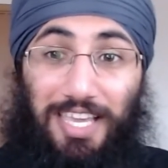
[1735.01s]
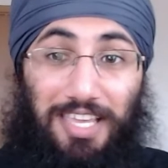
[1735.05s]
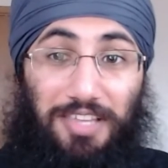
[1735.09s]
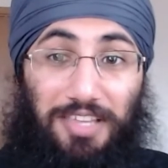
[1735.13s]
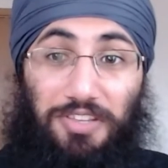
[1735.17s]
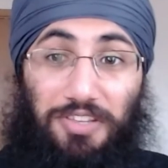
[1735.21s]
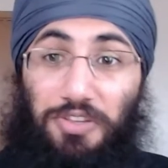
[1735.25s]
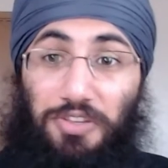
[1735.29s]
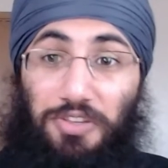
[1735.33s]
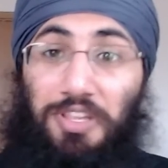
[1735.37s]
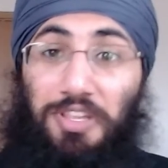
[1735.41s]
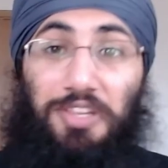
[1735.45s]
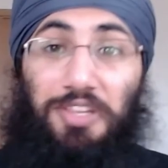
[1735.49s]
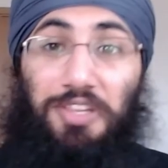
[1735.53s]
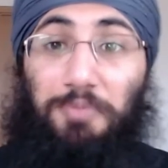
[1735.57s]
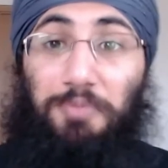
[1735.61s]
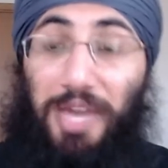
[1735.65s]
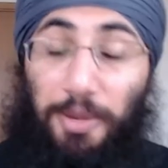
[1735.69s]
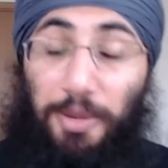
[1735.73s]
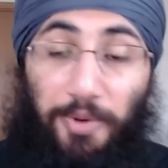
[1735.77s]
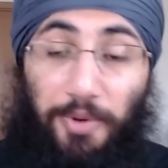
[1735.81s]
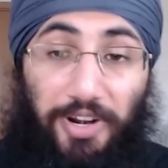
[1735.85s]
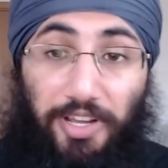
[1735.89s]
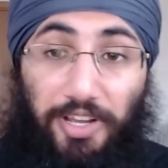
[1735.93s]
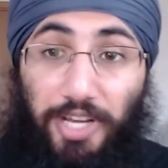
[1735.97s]
You
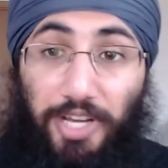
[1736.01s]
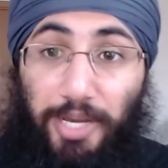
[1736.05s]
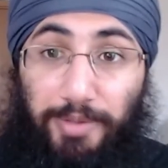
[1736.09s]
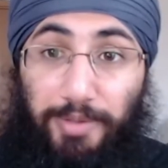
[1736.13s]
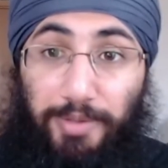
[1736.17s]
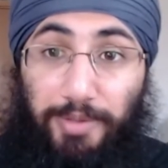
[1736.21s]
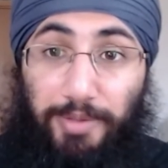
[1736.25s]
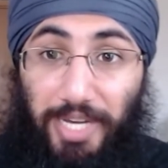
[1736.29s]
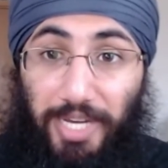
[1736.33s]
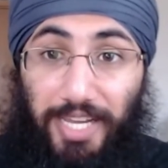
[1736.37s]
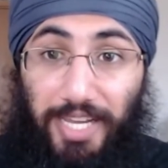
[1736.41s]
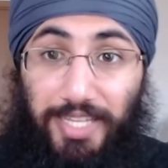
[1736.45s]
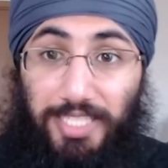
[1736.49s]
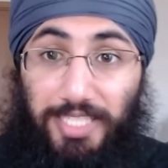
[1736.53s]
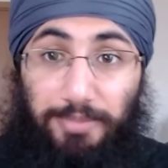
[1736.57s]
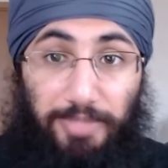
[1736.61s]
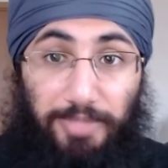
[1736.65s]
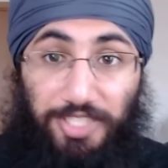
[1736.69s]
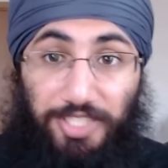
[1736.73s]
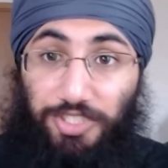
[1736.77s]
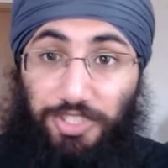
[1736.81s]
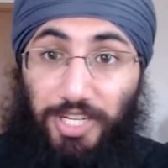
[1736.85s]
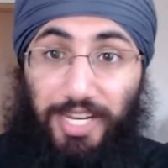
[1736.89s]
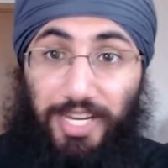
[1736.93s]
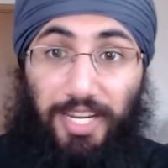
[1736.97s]
might want to call me biased,
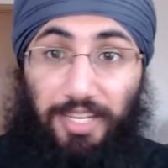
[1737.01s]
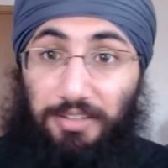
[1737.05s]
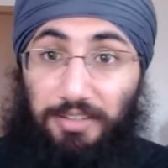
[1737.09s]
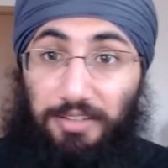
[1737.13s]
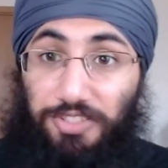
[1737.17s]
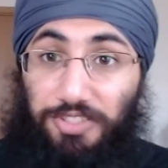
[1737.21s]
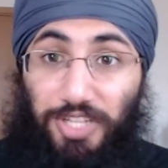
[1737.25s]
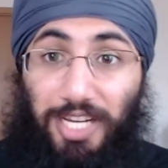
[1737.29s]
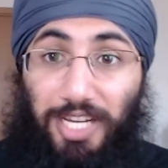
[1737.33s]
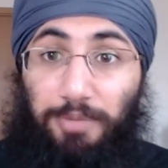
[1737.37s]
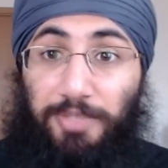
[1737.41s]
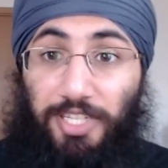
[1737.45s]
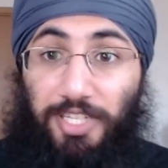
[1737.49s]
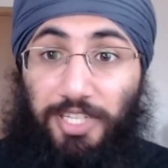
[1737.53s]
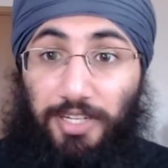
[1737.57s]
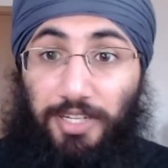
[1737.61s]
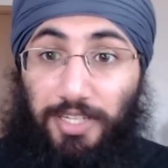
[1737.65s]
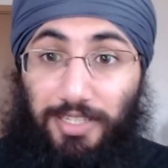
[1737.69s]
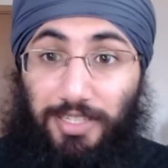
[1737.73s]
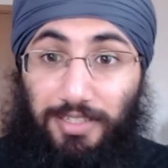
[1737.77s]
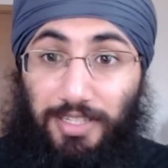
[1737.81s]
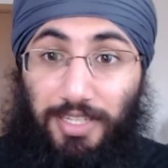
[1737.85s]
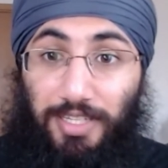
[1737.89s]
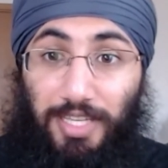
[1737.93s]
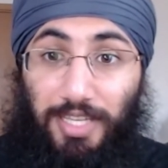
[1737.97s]
but check me on
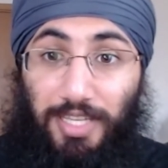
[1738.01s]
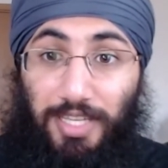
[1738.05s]
it.